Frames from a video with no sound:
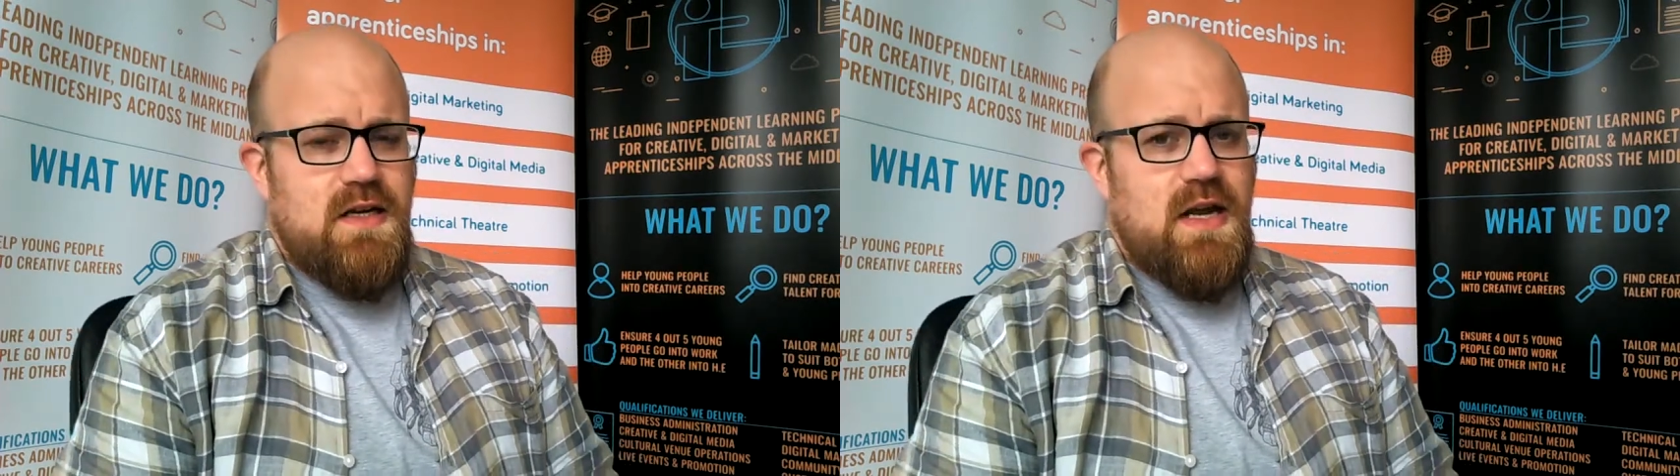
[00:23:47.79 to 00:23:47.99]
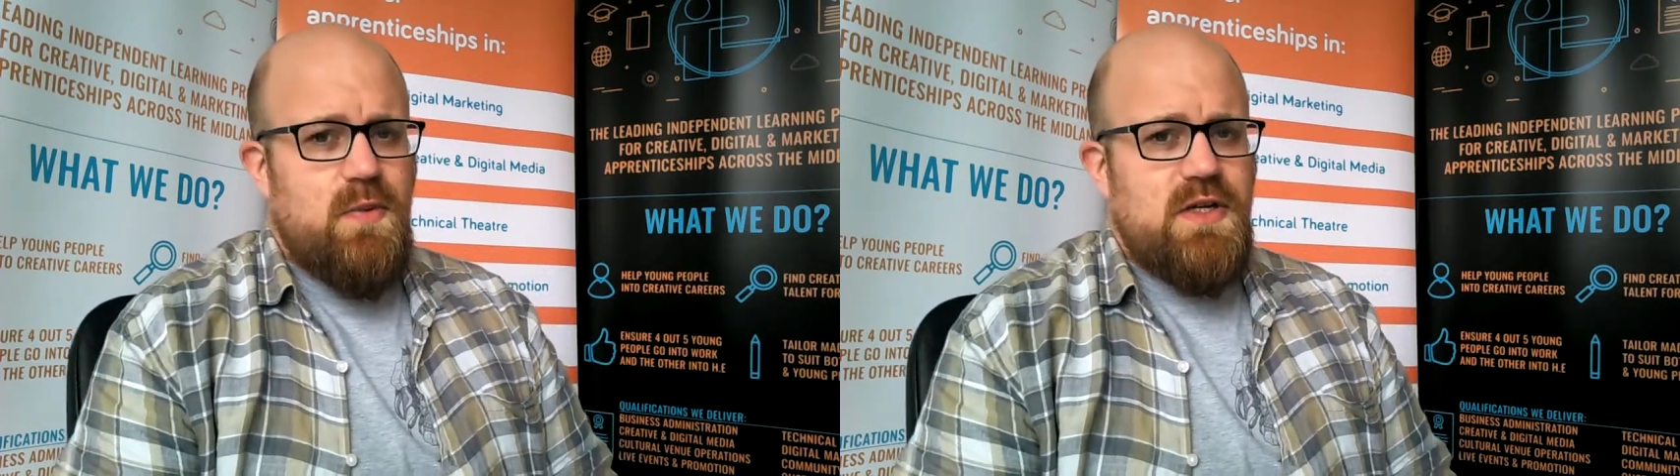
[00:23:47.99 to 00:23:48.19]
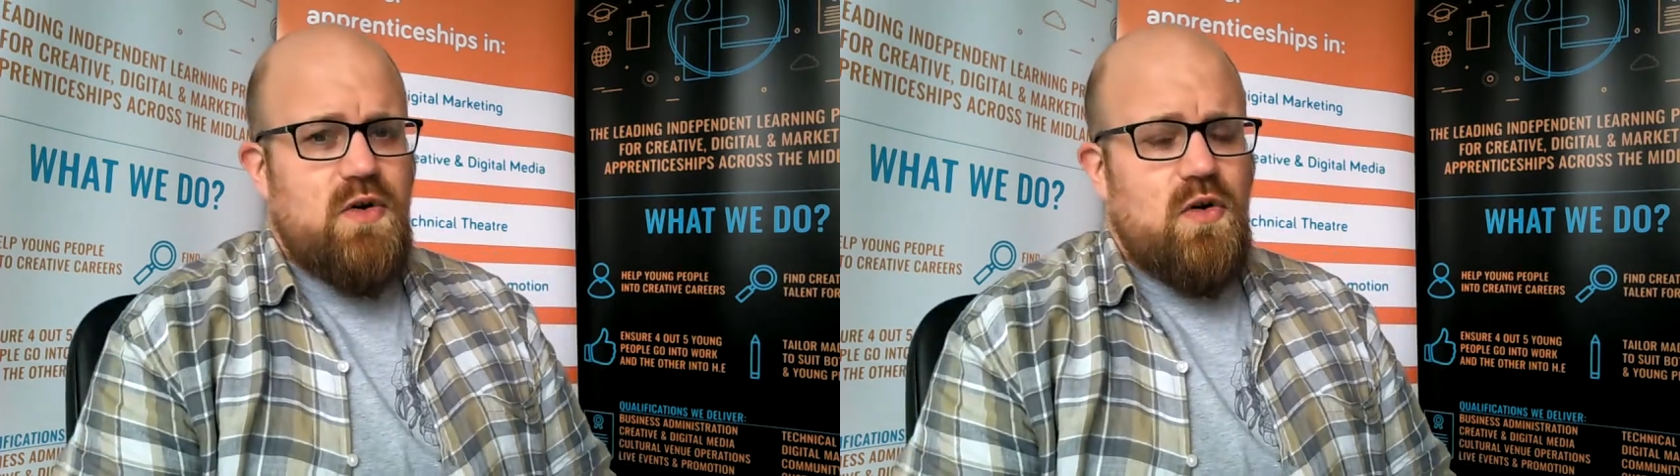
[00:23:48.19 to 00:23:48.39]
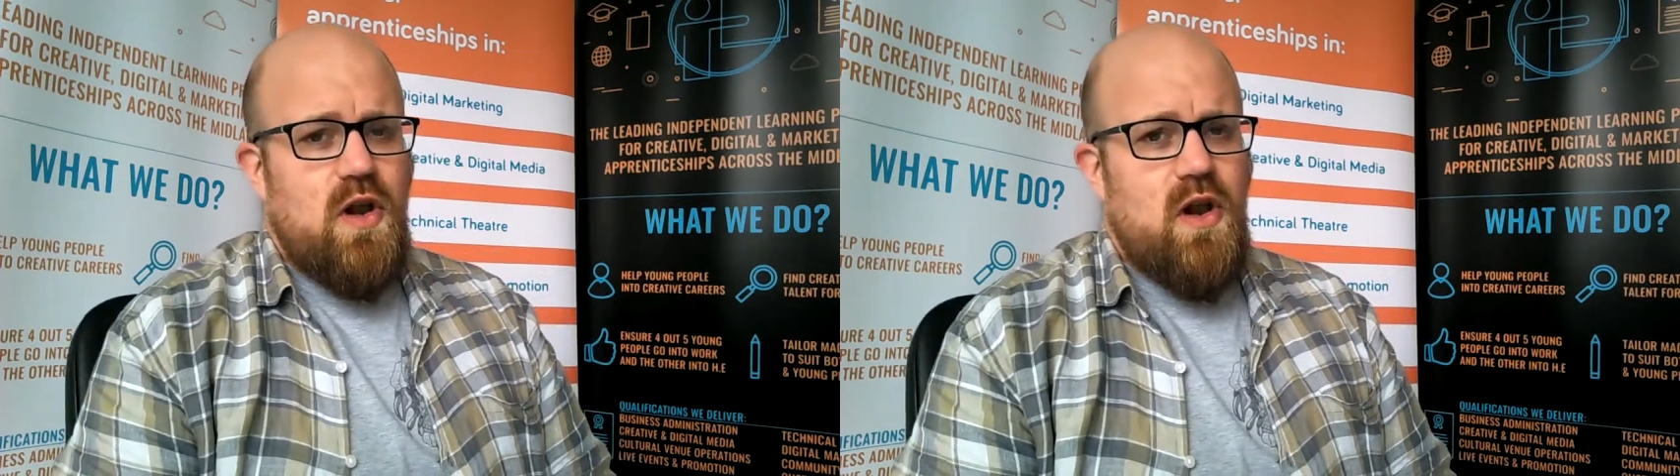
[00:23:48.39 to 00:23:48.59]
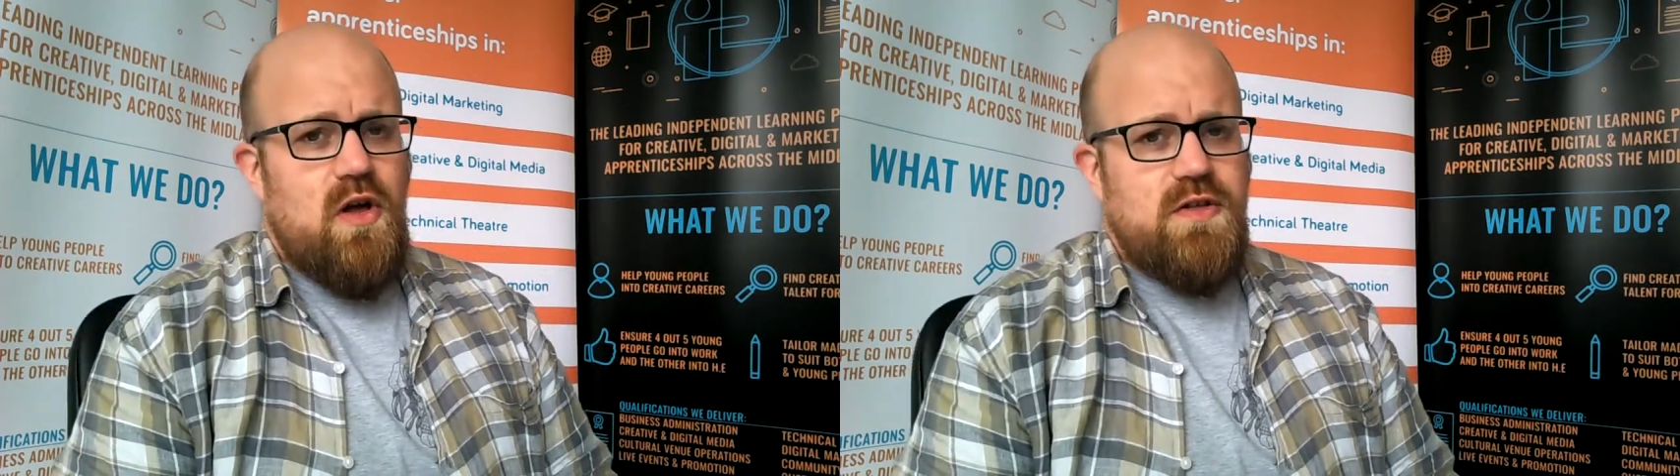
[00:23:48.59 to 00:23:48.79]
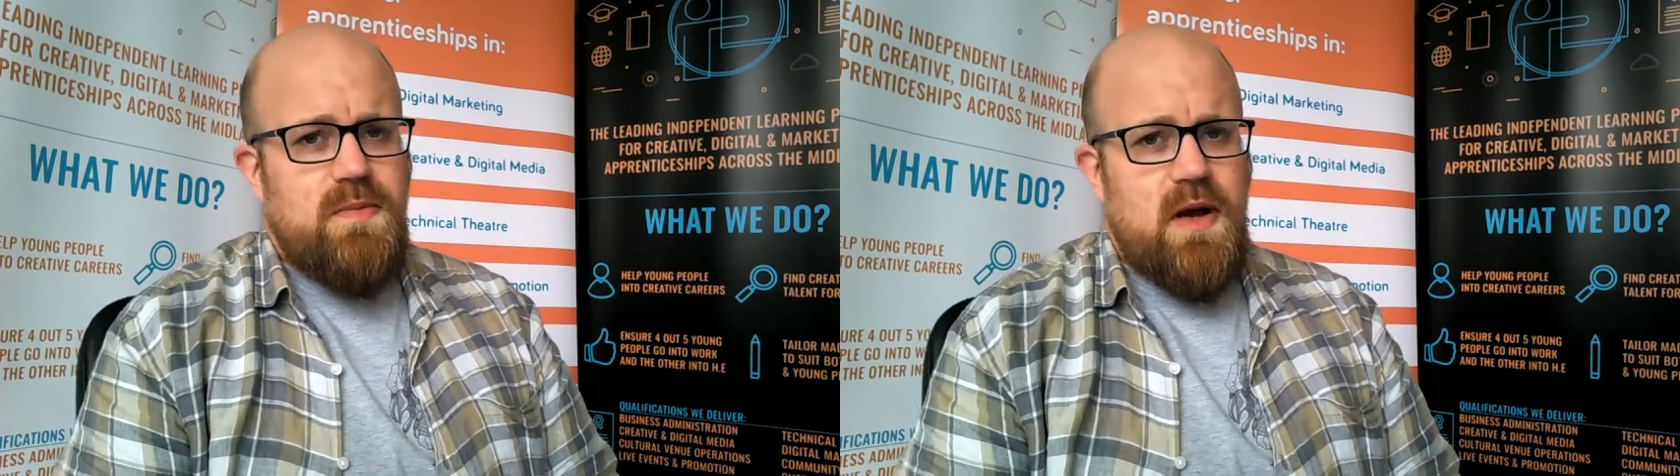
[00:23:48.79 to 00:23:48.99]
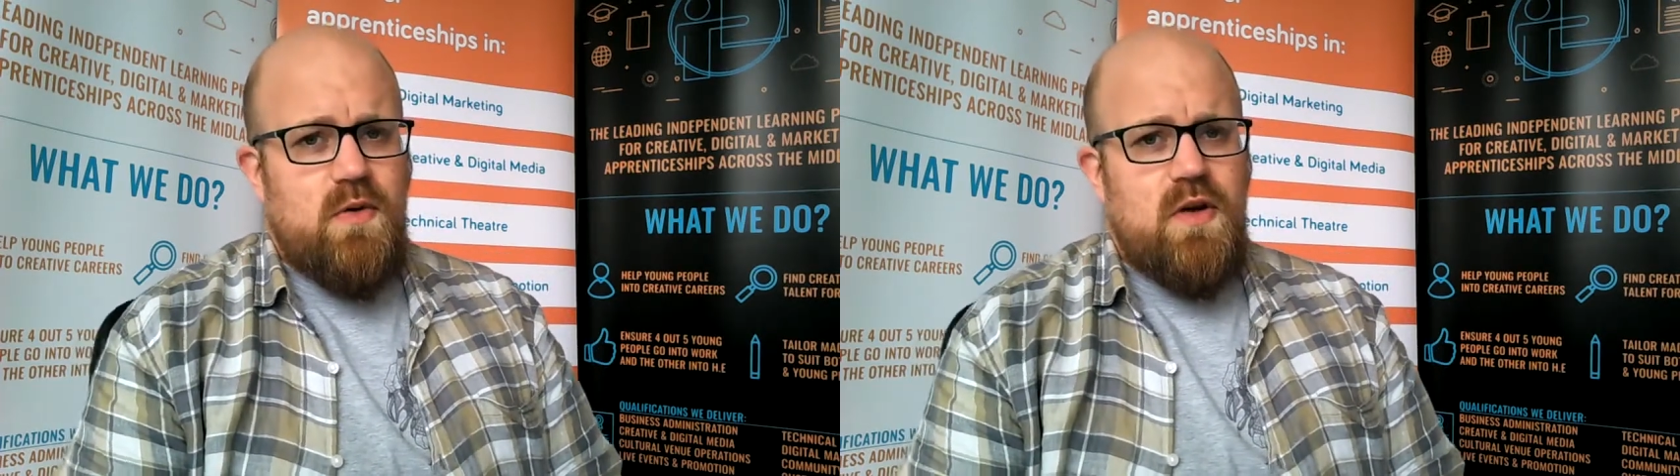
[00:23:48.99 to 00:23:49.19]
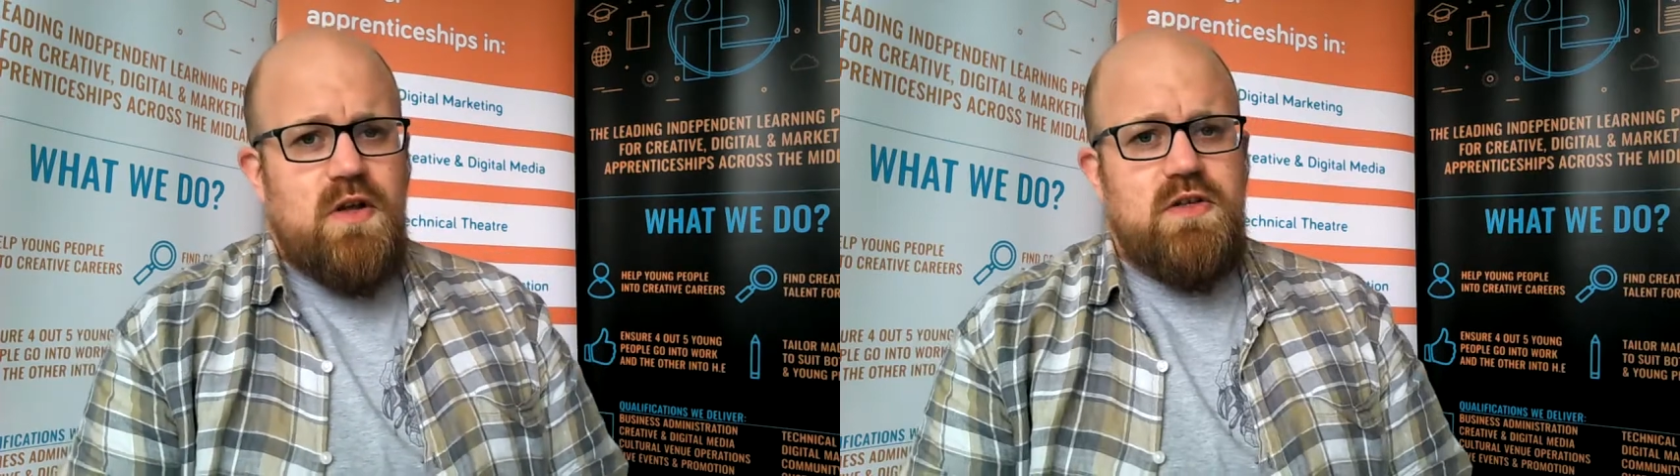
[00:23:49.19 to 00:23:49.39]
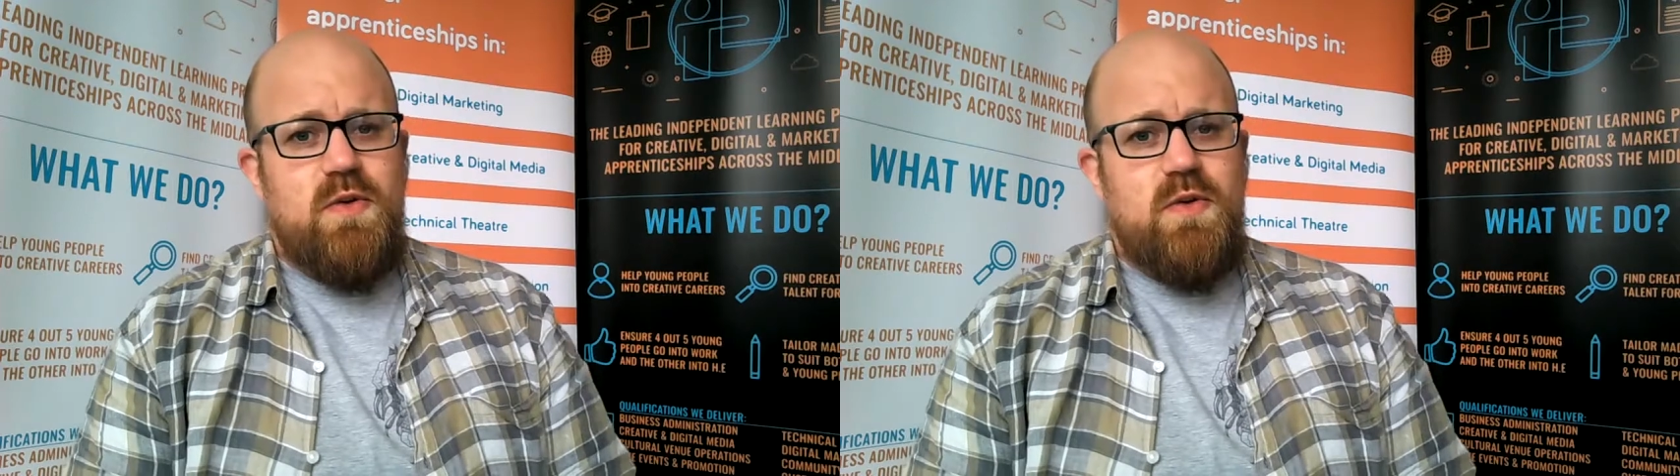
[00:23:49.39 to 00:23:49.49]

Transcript: Now, we talk a lot about